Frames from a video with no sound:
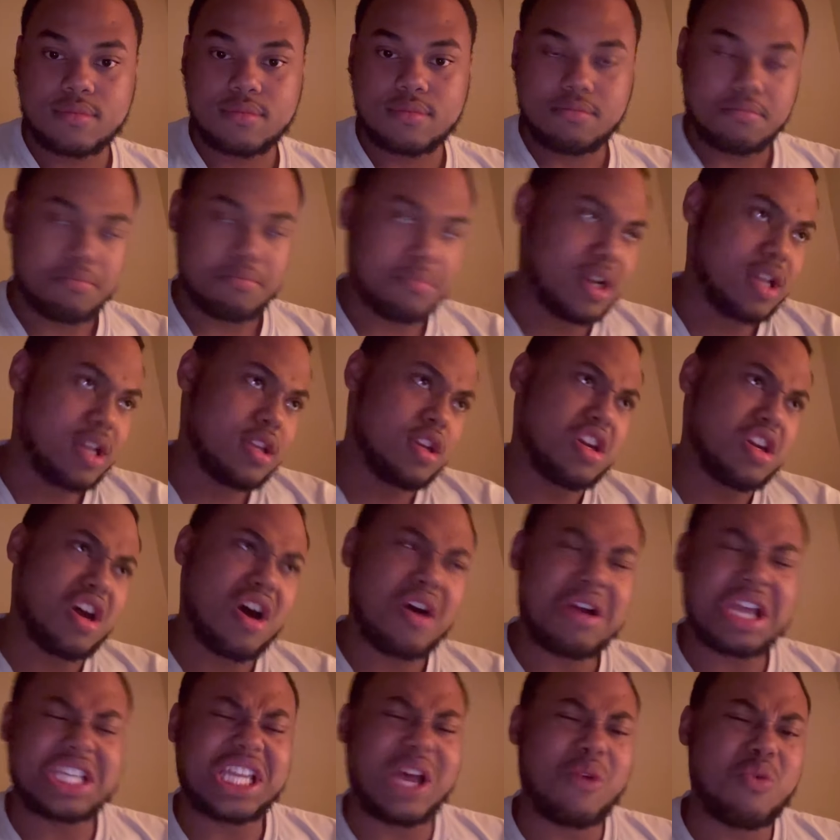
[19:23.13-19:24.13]
But, you know,
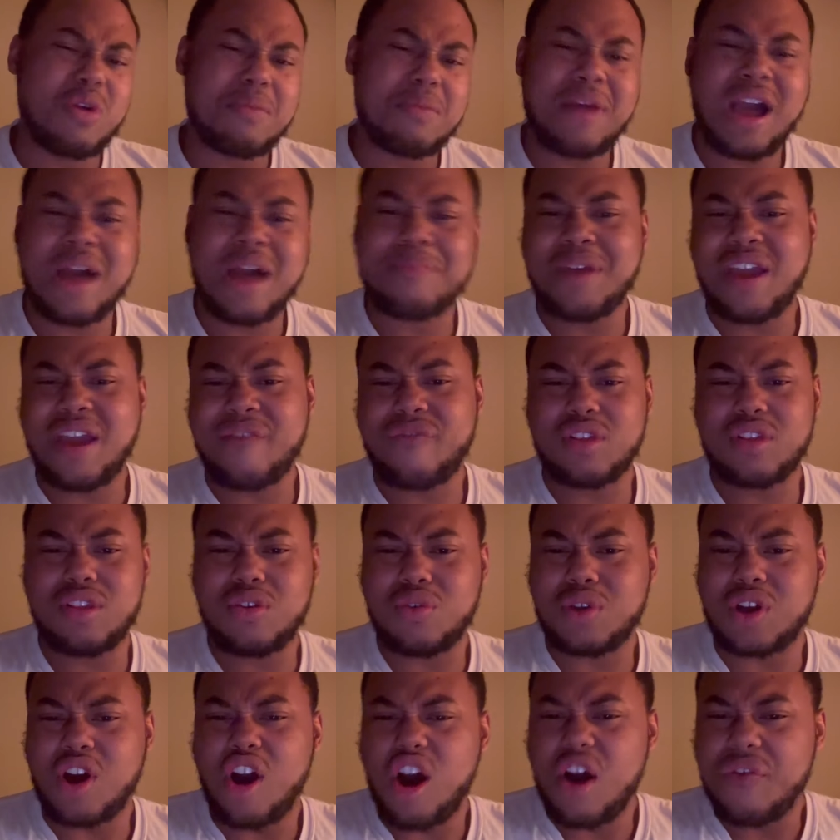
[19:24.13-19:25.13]
I guess I wouldn't mind paying for a little
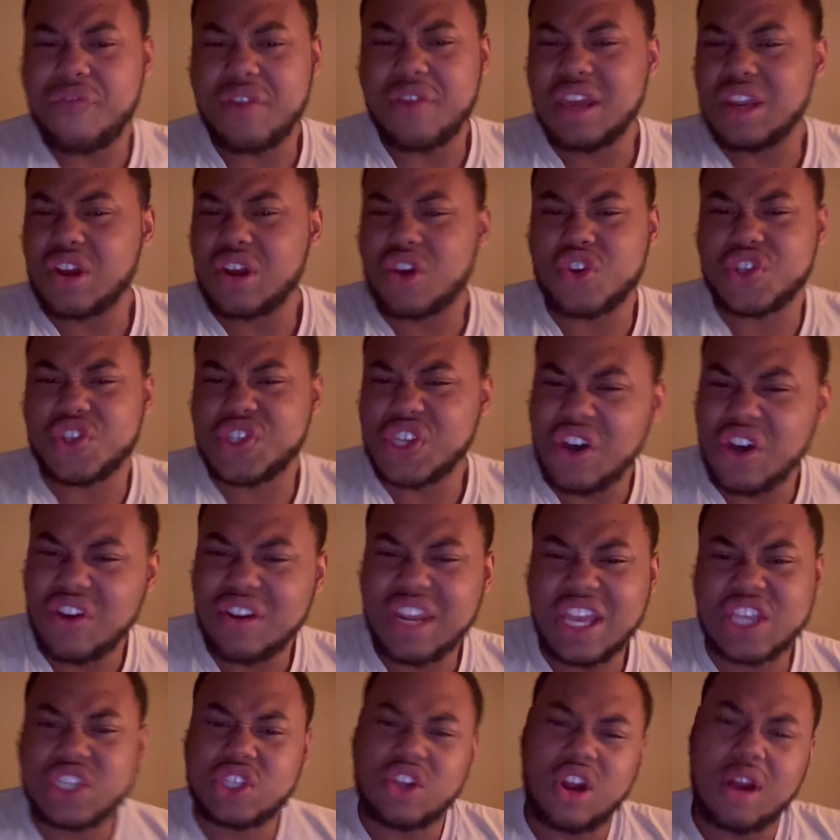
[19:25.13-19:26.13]
coffee and a croissant
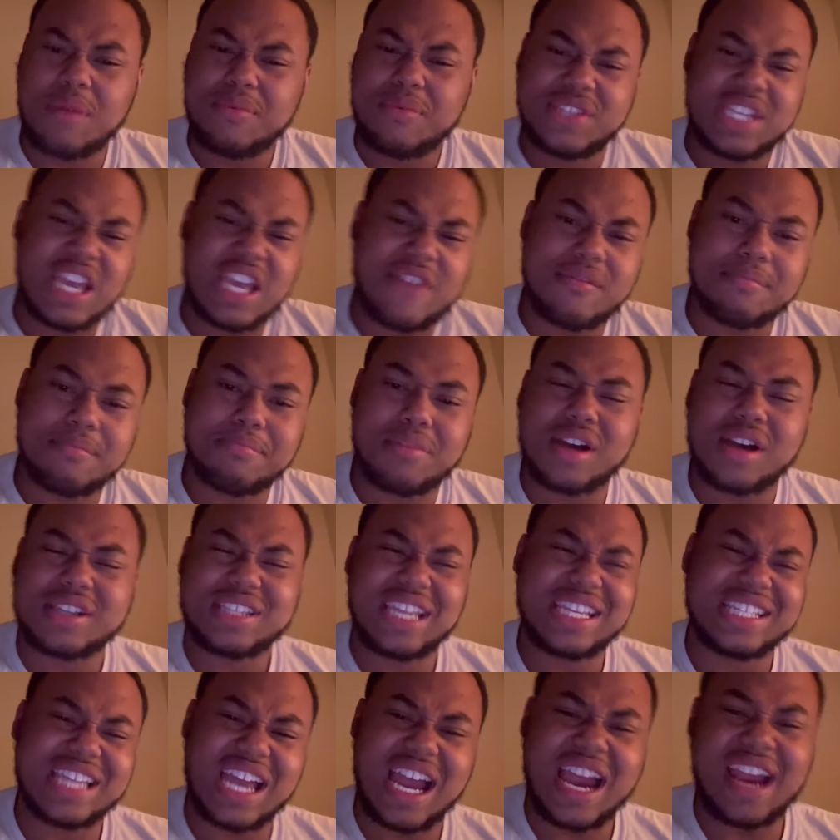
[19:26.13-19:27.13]
at start $7.
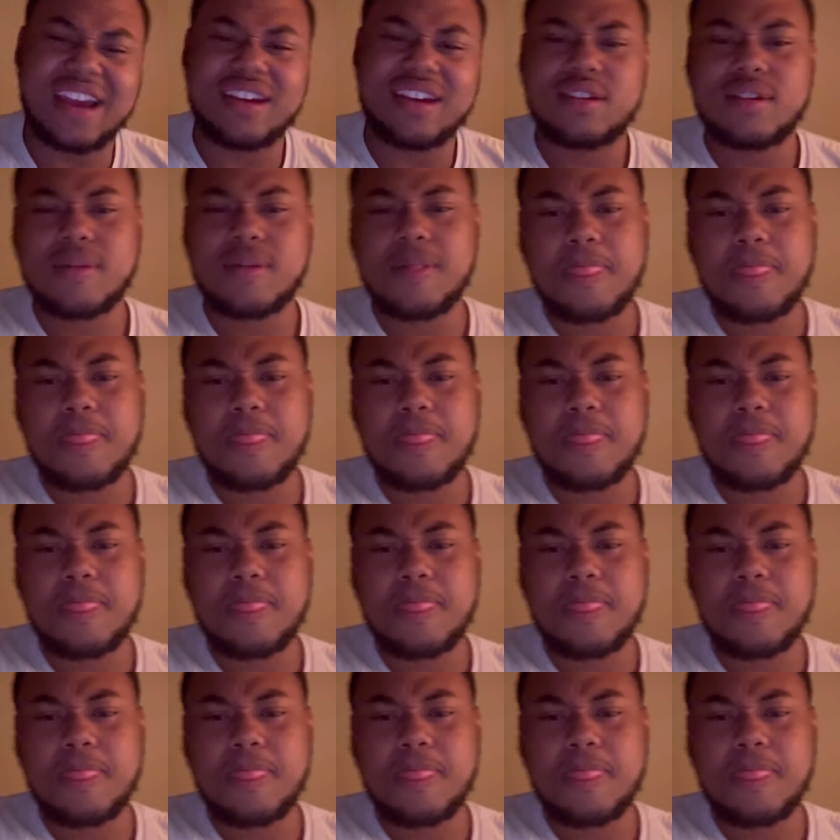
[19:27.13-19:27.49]
That's all right.